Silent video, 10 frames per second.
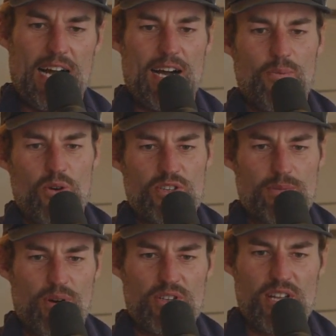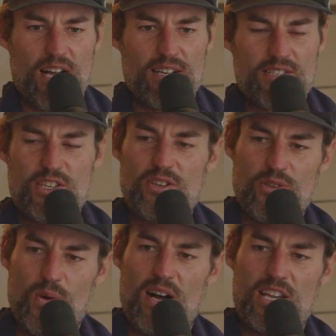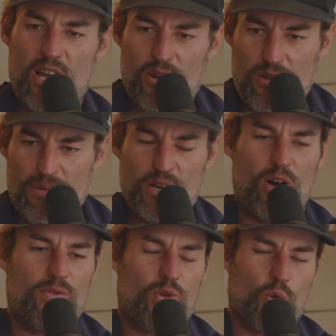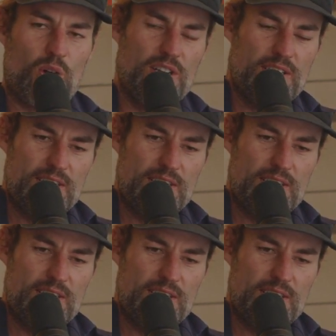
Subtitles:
Whereas the podcasts, you are going a bit off grid.